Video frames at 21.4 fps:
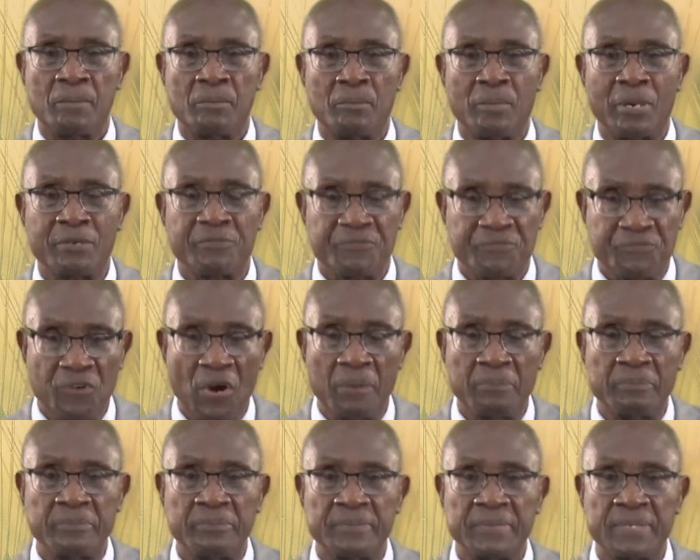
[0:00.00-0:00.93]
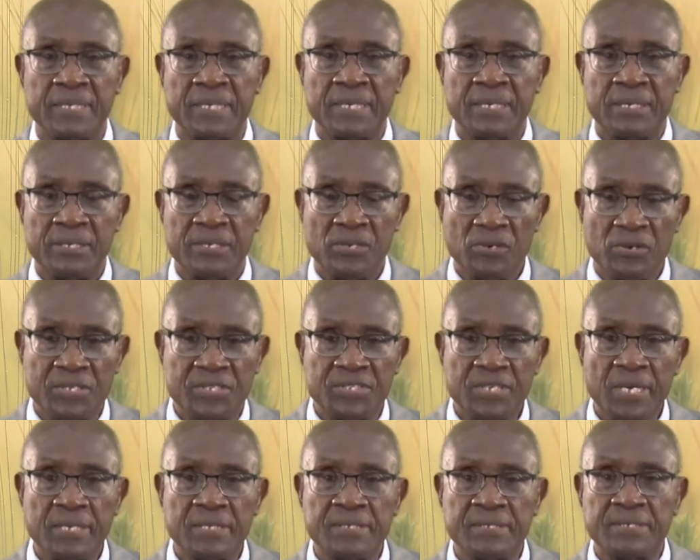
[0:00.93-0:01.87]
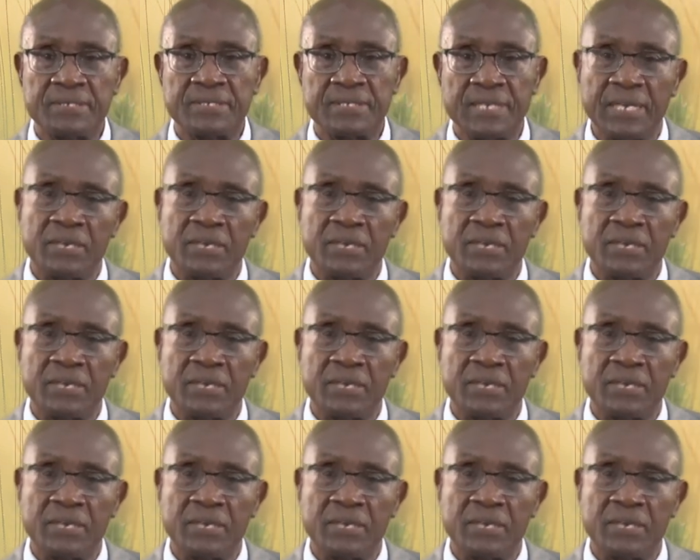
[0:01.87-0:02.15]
but from your sins.